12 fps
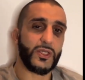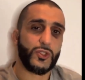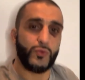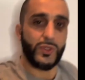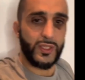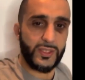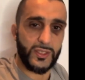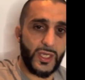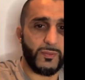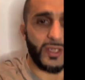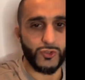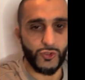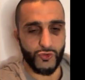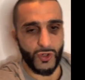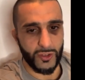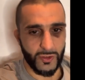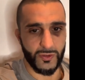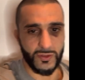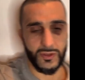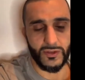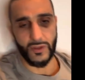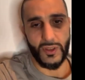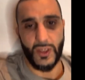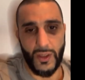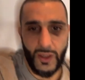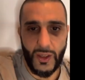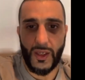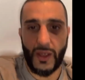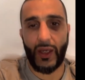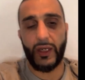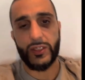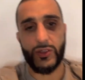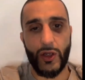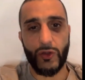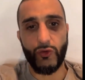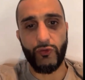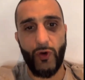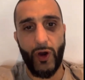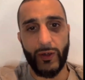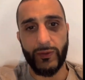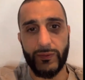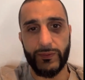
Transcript: students and my instructors. And it's gone too far.